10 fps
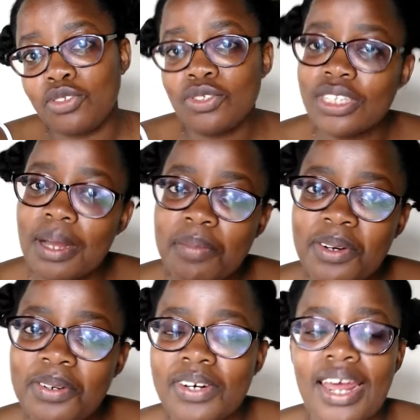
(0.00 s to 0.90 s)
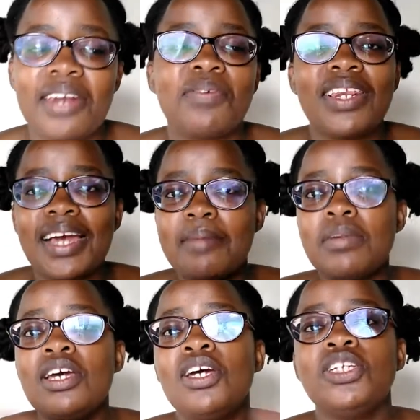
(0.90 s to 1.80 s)
just Aurora and welcome
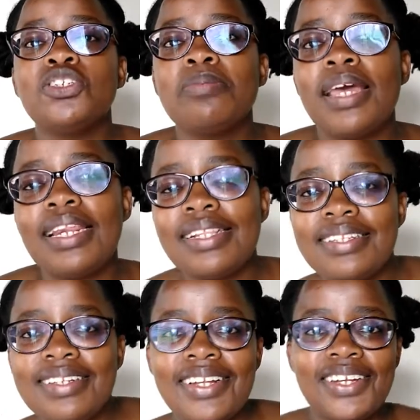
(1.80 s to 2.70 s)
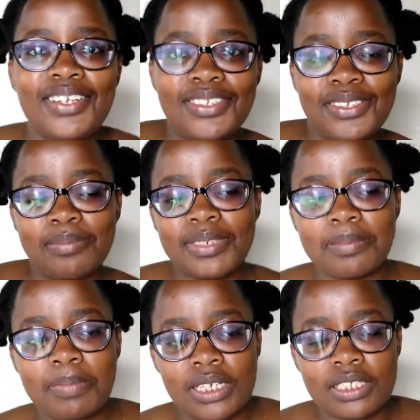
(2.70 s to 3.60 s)
to my little YouTube
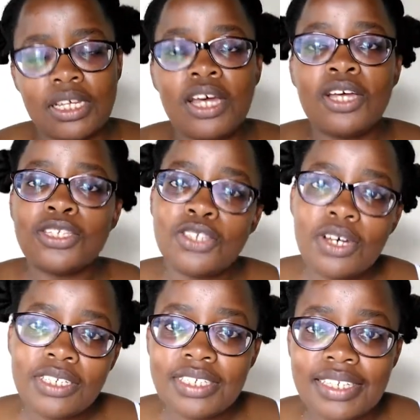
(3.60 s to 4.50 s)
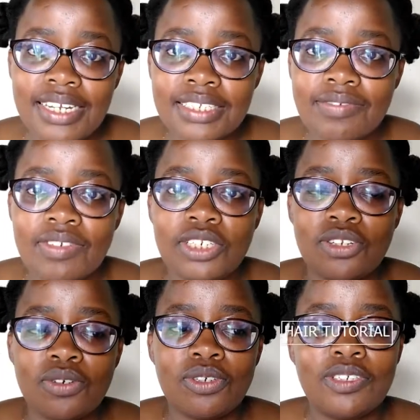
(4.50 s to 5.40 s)
space. So in today's
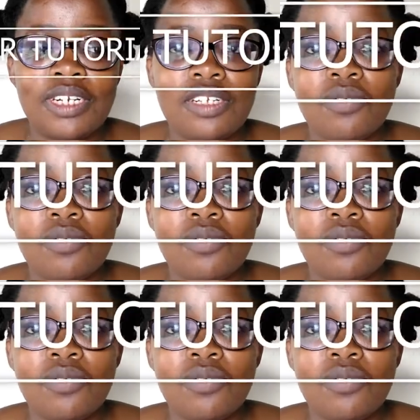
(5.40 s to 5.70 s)
video, today